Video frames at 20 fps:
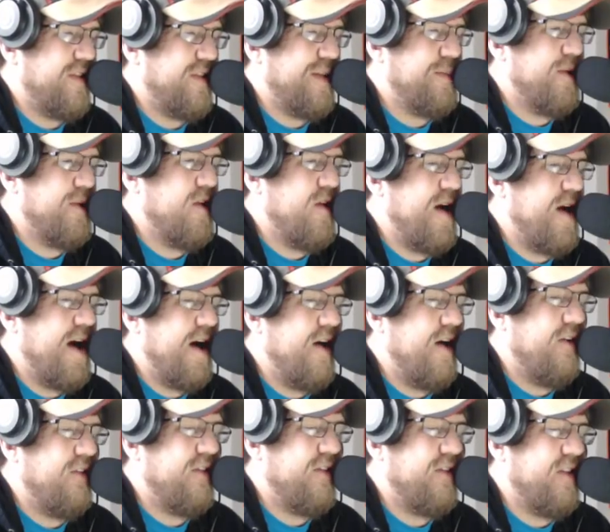of your
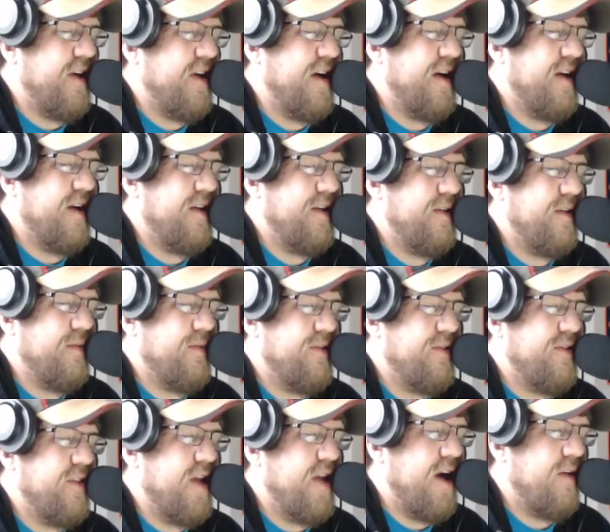outs.
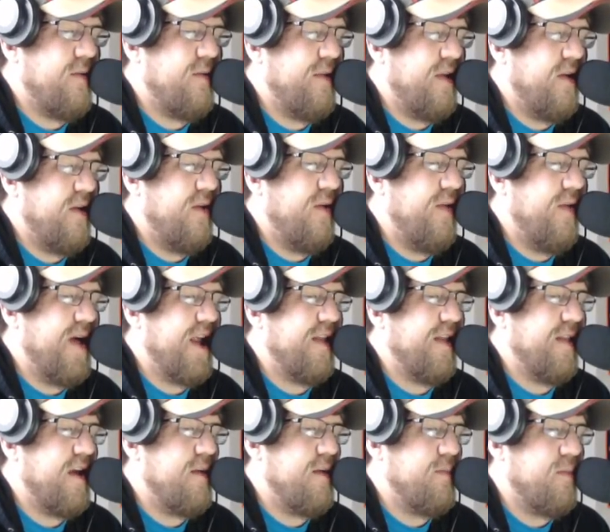Not really a whole lot of
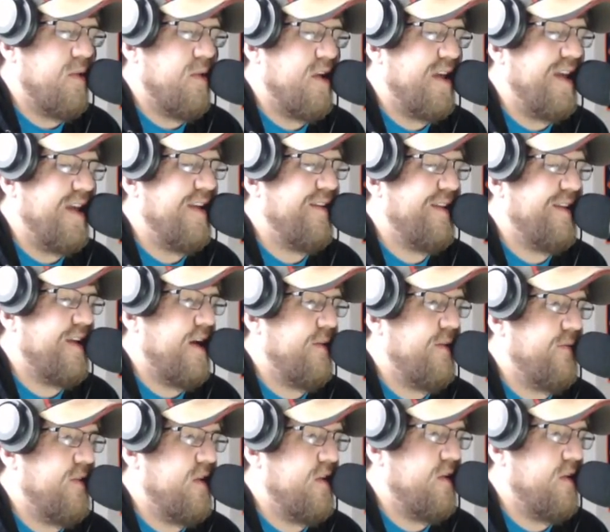late breaking stuff here,